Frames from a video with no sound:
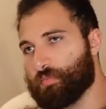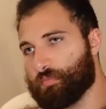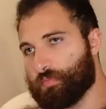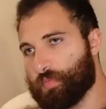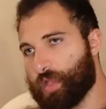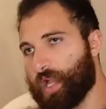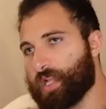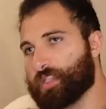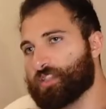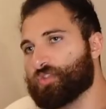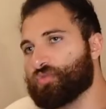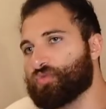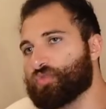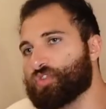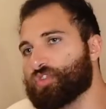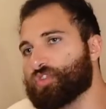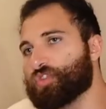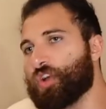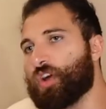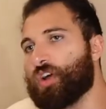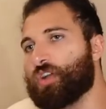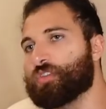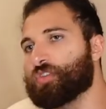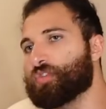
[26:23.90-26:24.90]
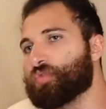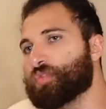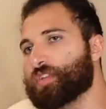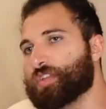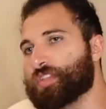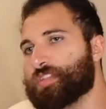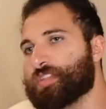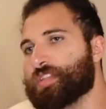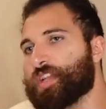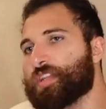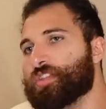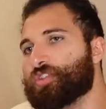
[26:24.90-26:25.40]
as a result or
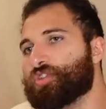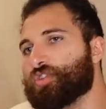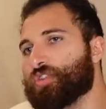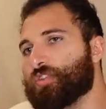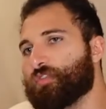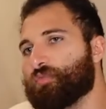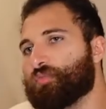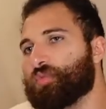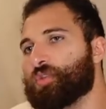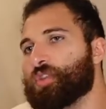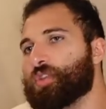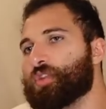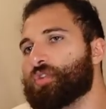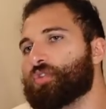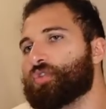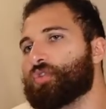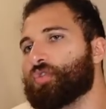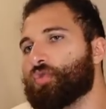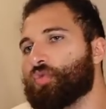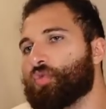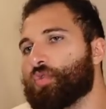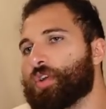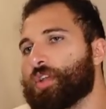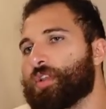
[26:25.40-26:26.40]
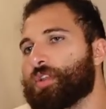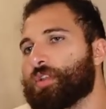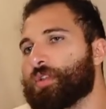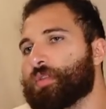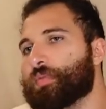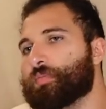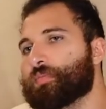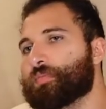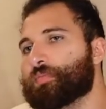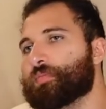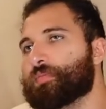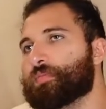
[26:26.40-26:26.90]
extension of political will,